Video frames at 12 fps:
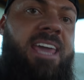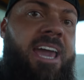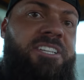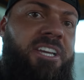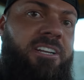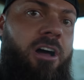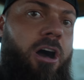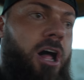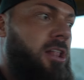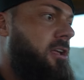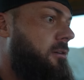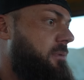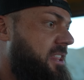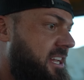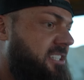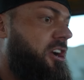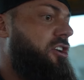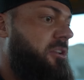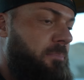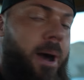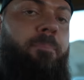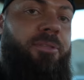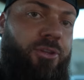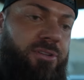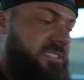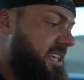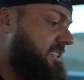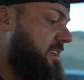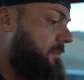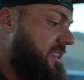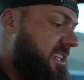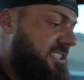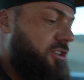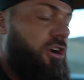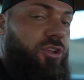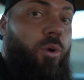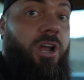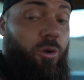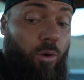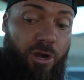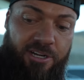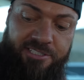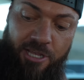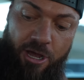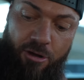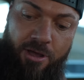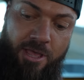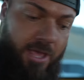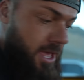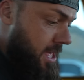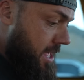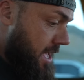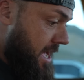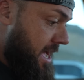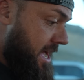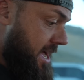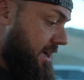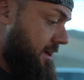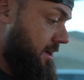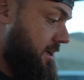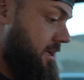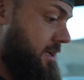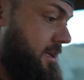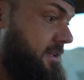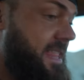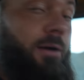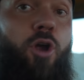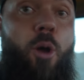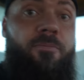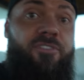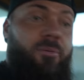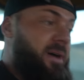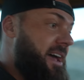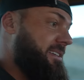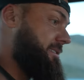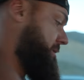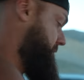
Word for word: engaging at all, but then it started to pump it through the system, and then it started to want to work. So now we're hoping for the best.